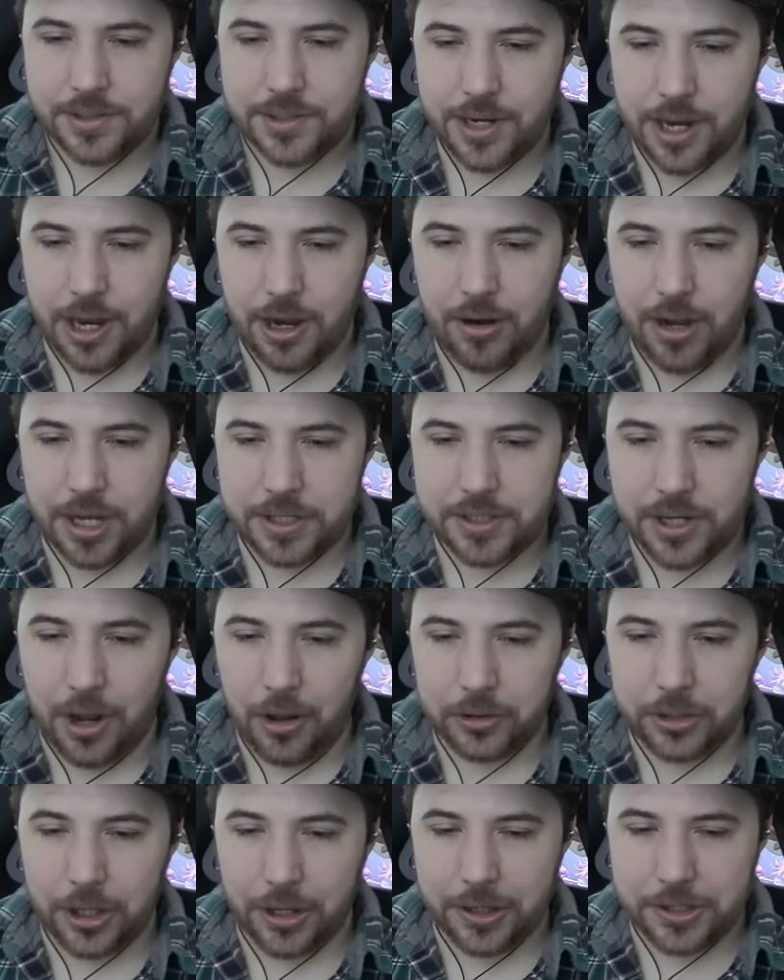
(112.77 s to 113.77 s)
So,
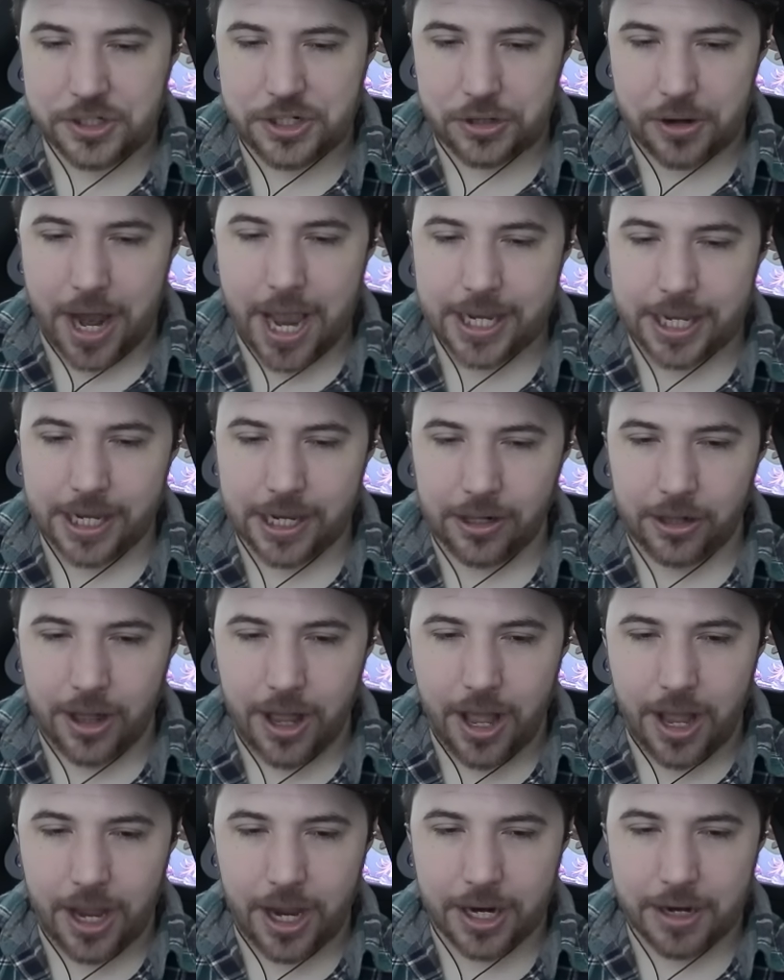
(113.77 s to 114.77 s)
adulthood dragging
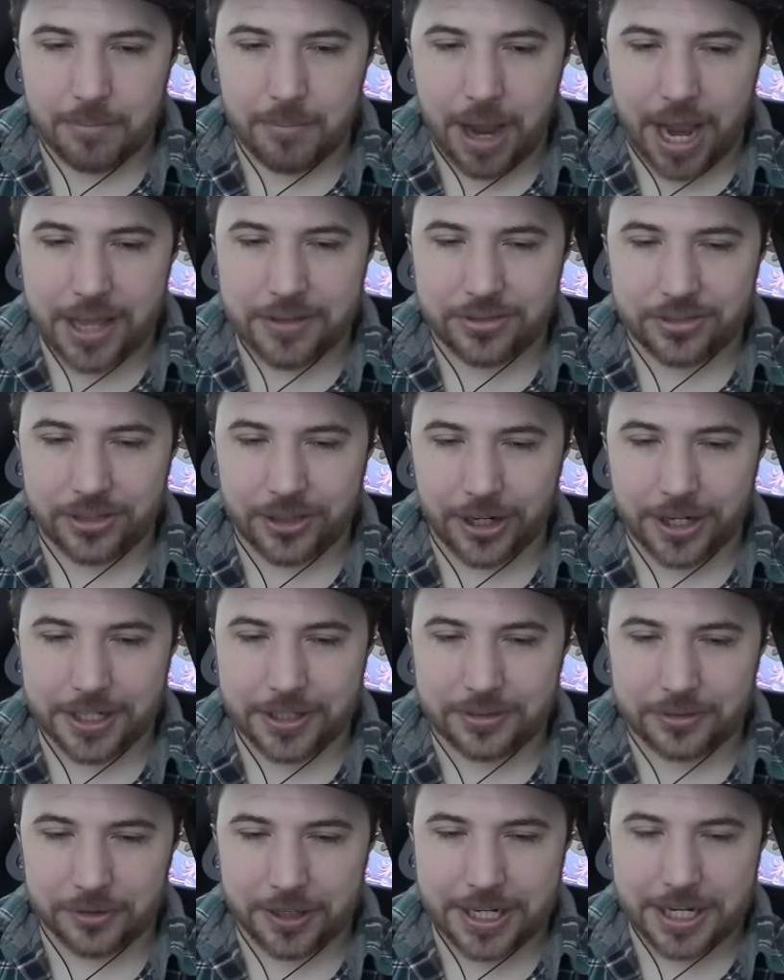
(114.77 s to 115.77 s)
along my
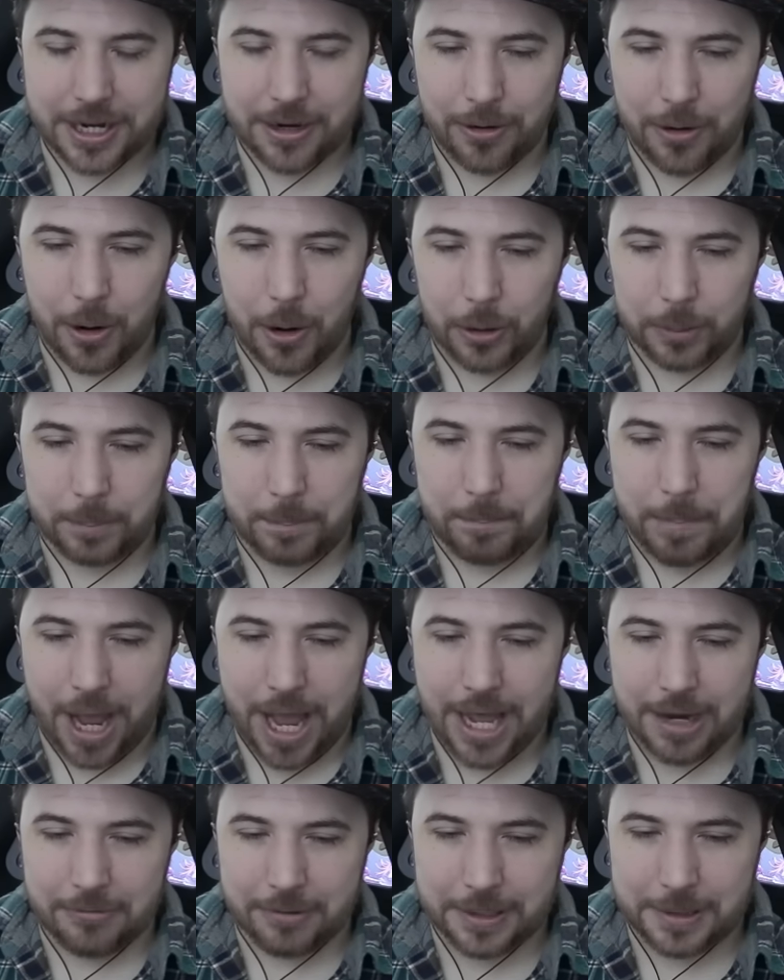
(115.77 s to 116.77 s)
33-year-old
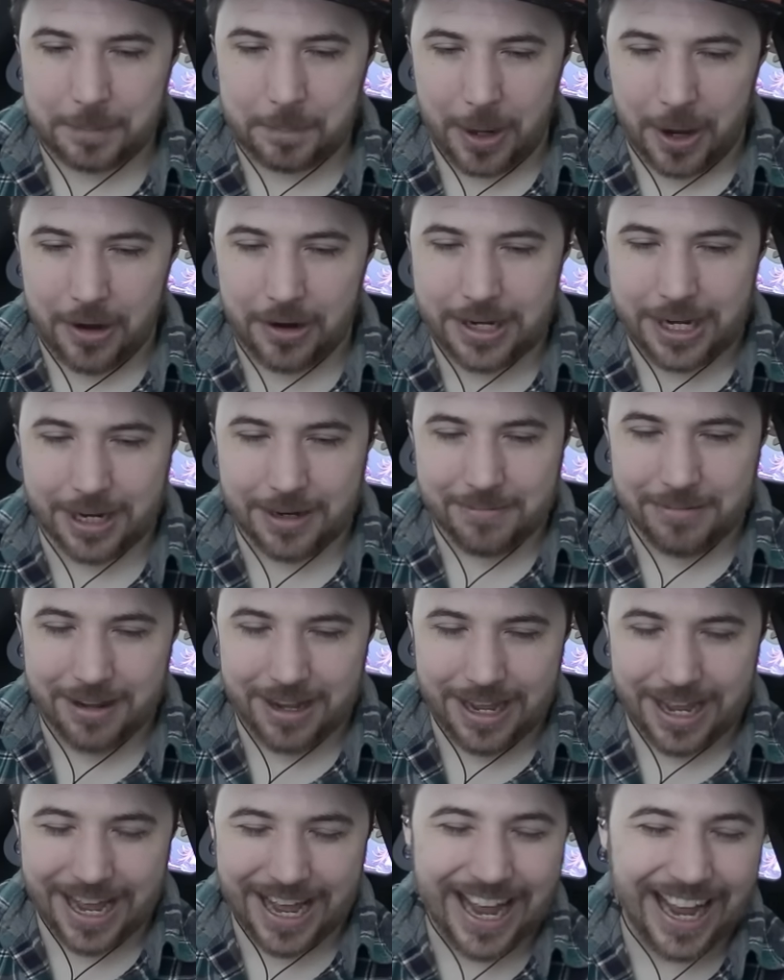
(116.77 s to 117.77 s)
butt with
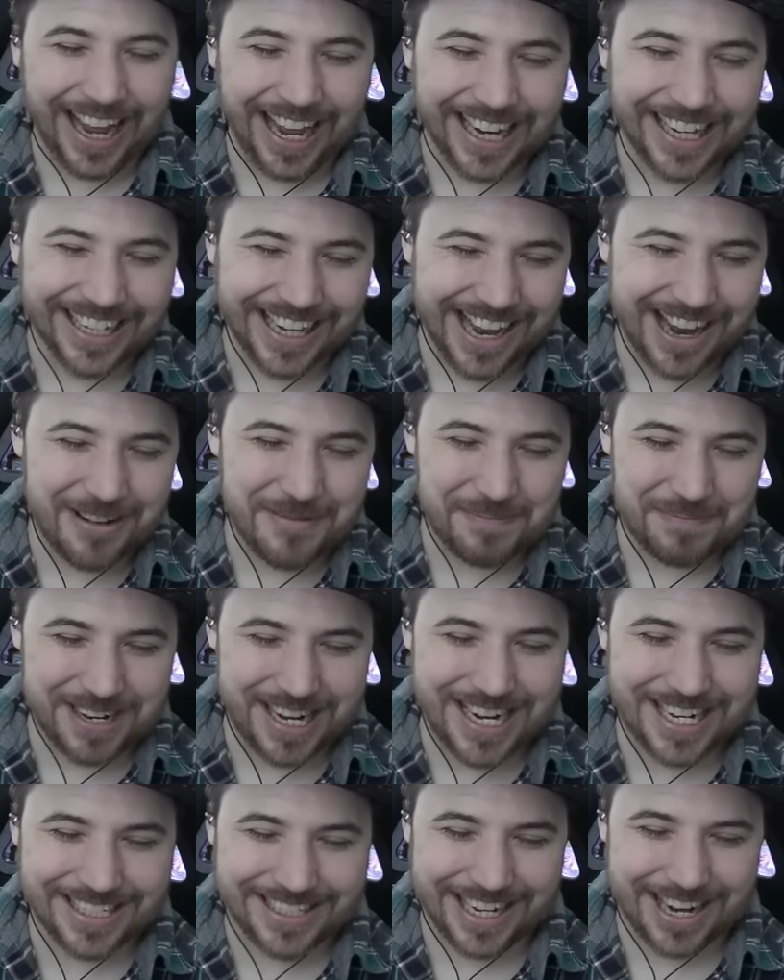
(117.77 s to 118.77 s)
Pokemon. No,
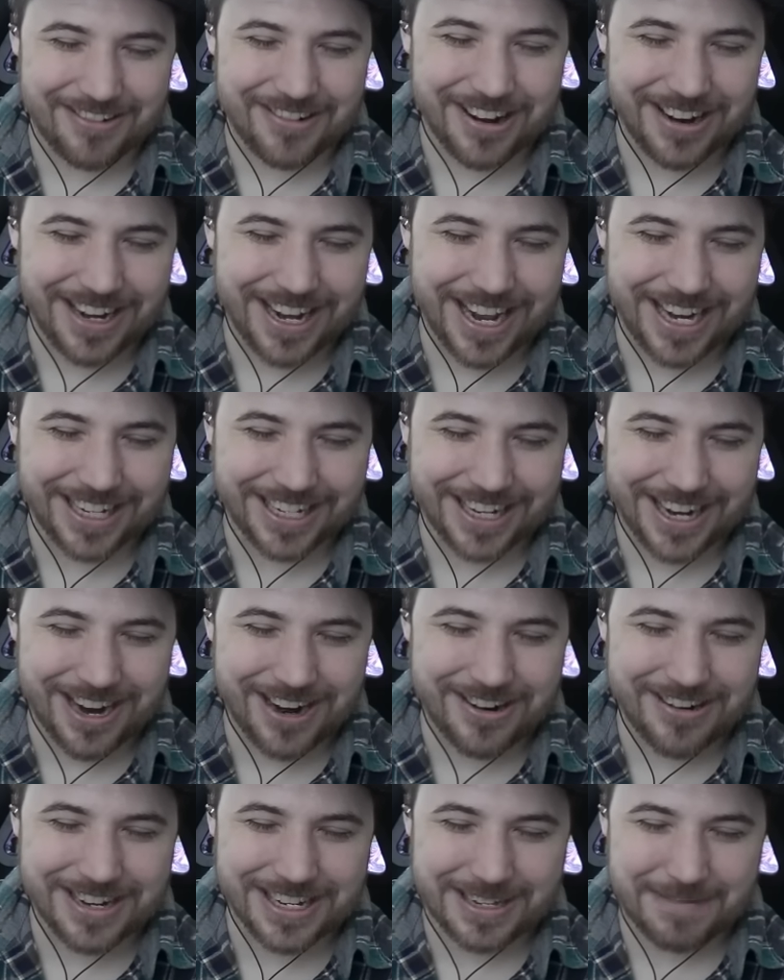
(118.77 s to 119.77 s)
please, I won't let it go.
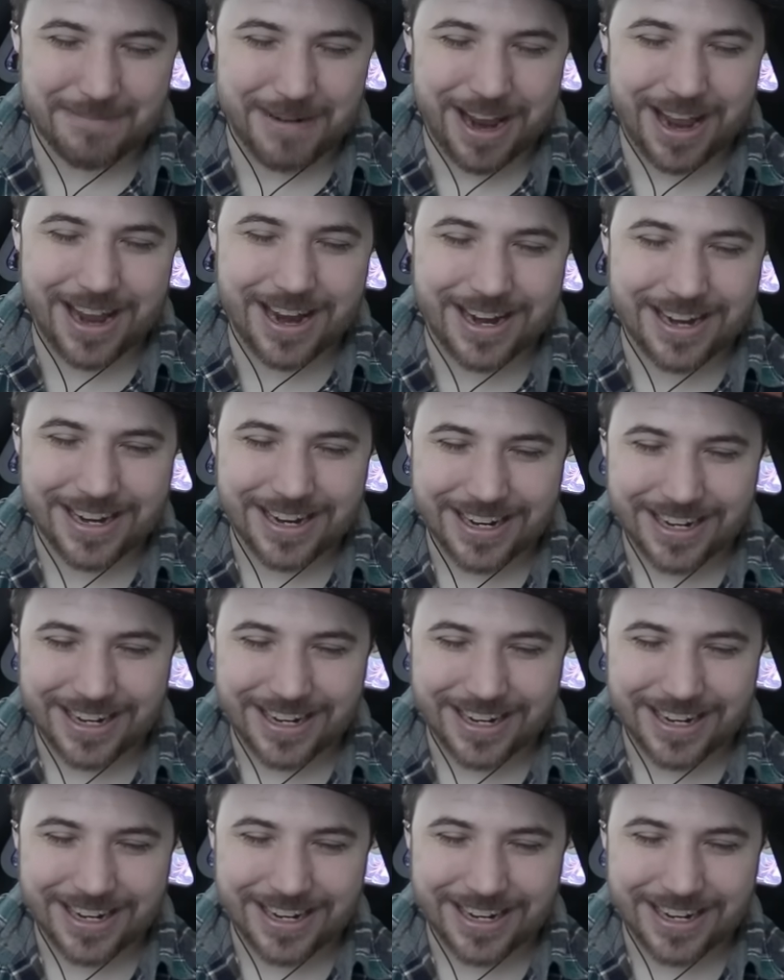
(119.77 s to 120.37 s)
It's mine.